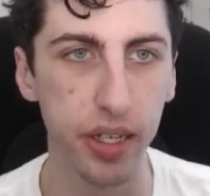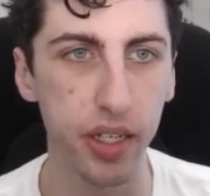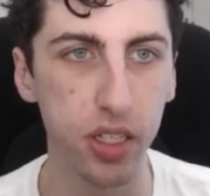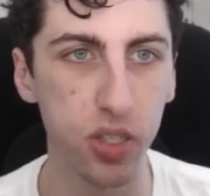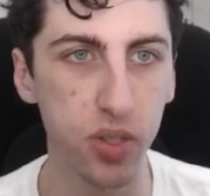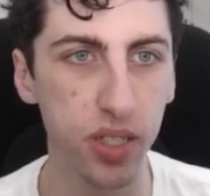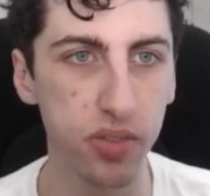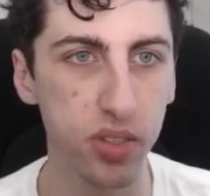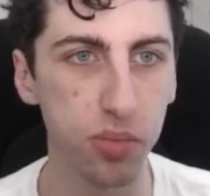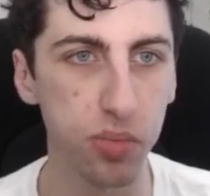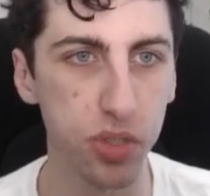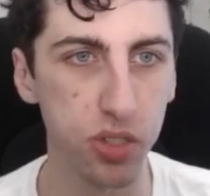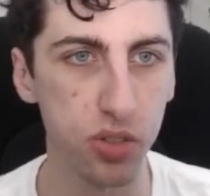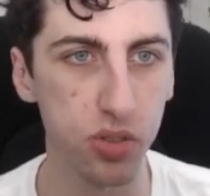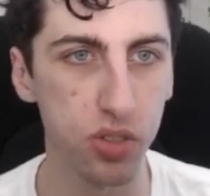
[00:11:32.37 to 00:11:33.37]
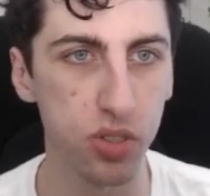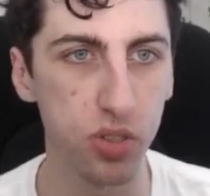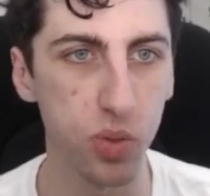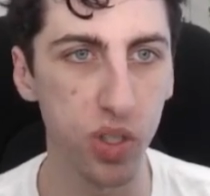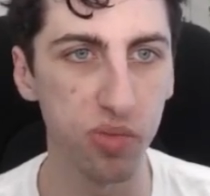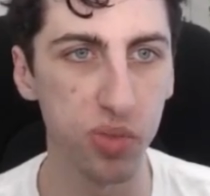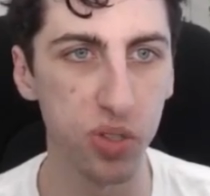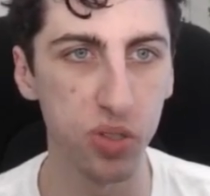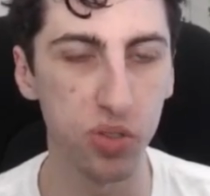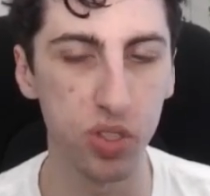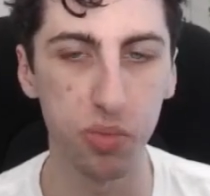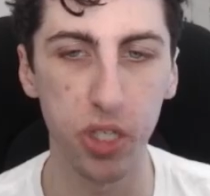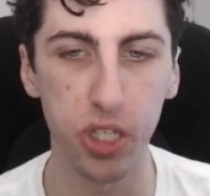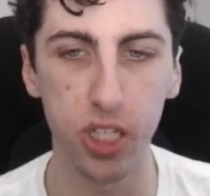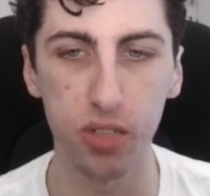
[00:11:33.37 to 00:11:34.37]
And you have some blues, 12 blues
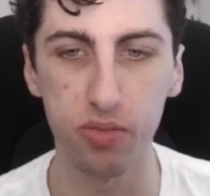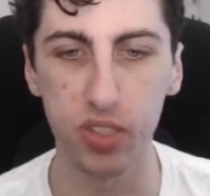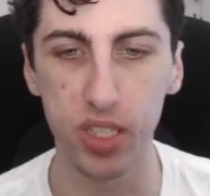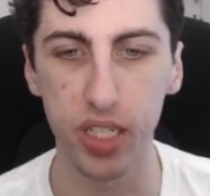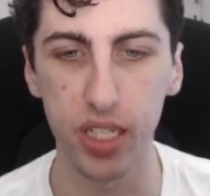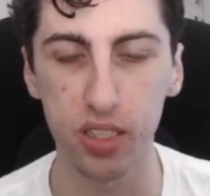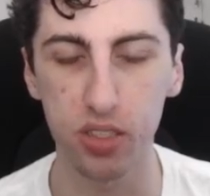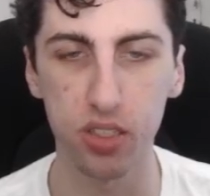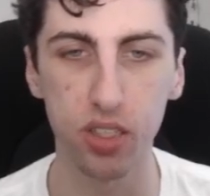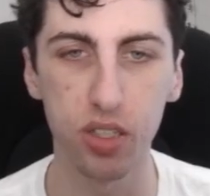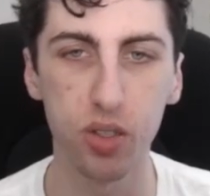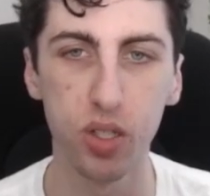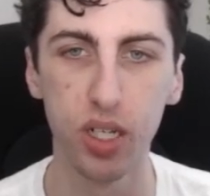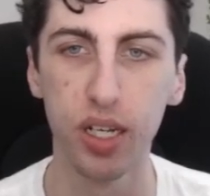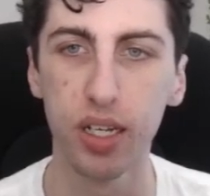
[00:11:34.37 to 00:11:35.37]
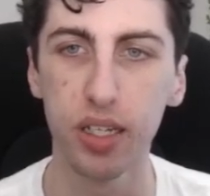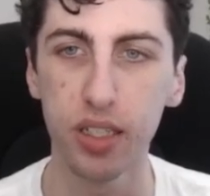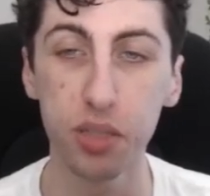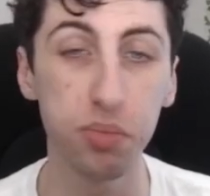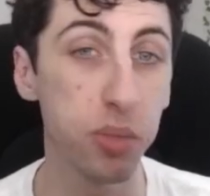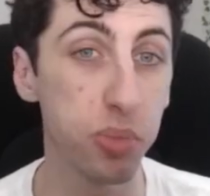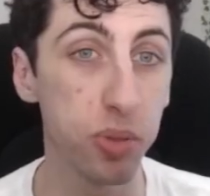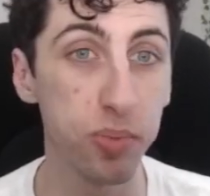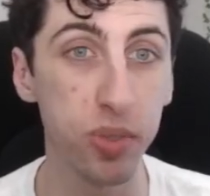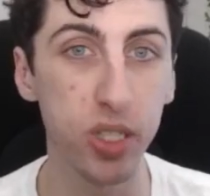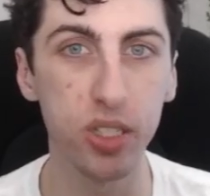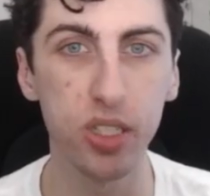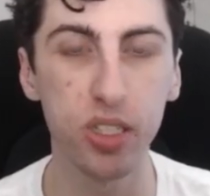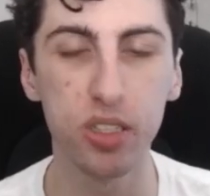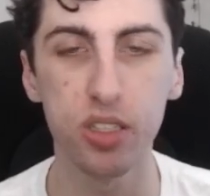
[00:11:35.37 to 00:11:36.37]
to make up for that. So this might be
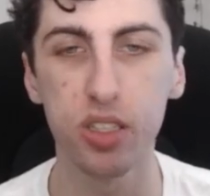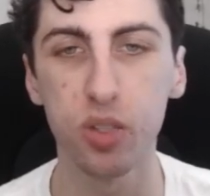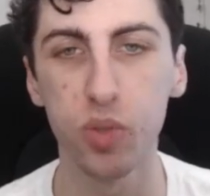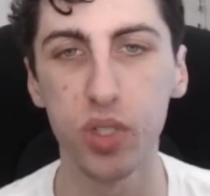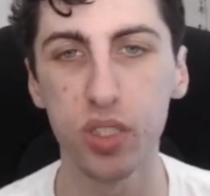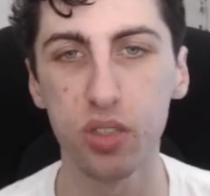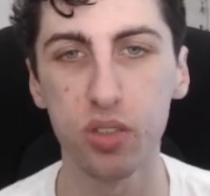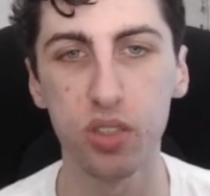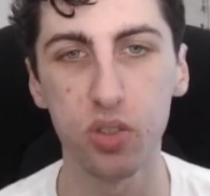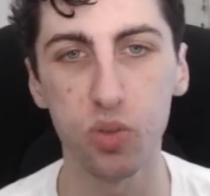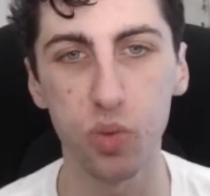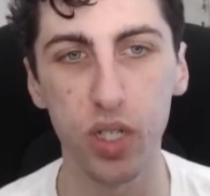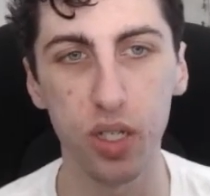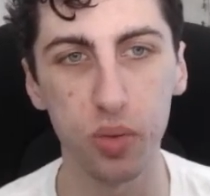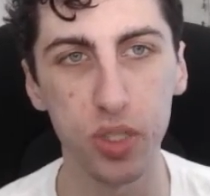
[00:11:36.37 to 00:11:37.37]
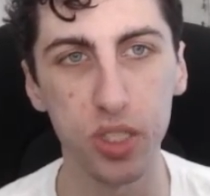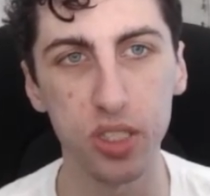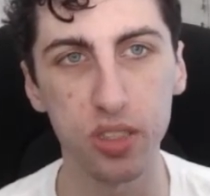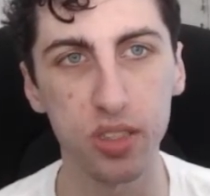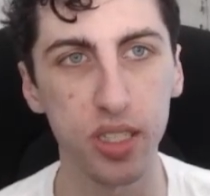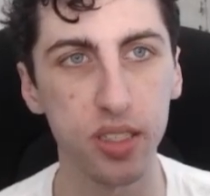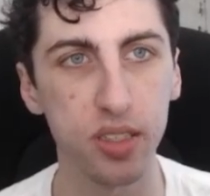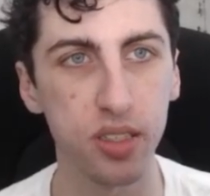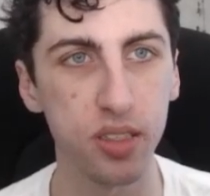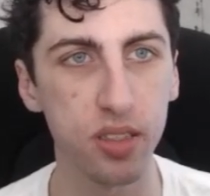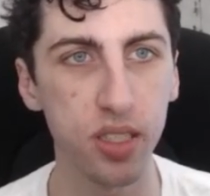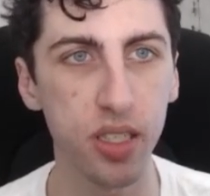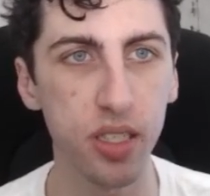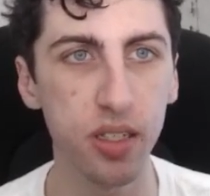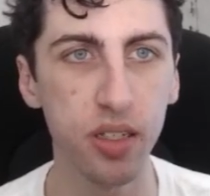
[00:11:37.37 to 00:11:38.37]
pretty good into the wizards as well, which is nice to
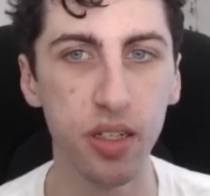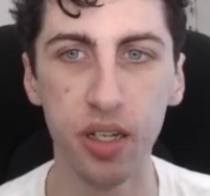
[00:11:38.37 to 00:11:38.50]
see.